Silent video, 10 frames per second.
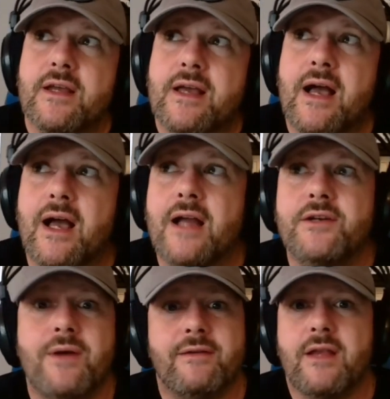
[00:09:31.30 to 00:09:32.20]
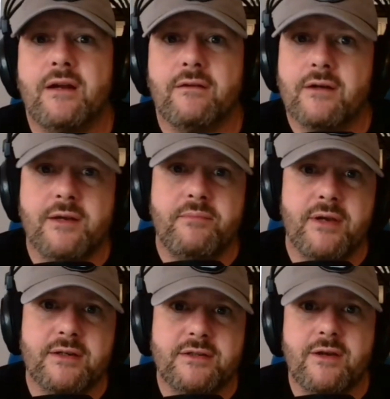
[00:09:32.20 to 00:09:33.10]
I do have a lot of rookie
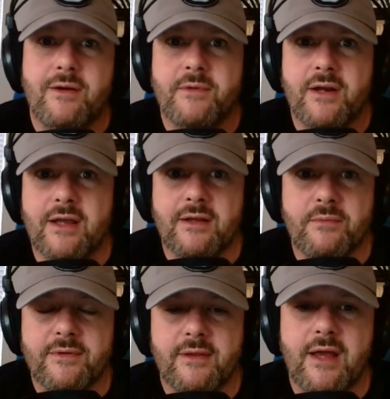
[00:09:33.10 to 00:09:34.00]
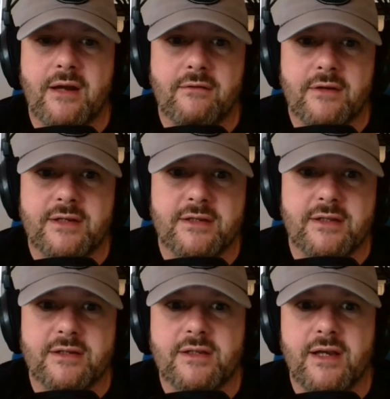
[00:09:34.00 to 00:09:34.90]
picks, so I'm going to end up with a lot of rookies in
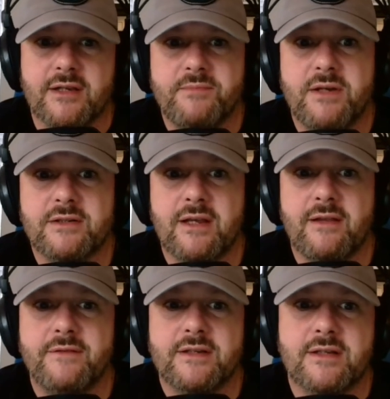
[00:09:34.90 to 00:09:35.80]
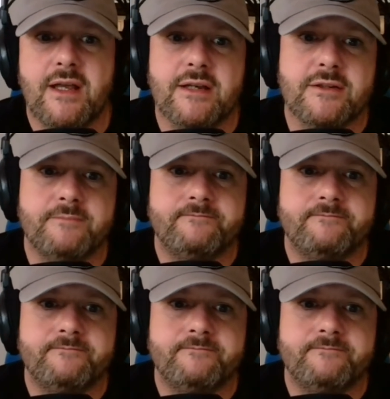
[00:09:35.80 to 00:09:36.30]
this class because I love this class.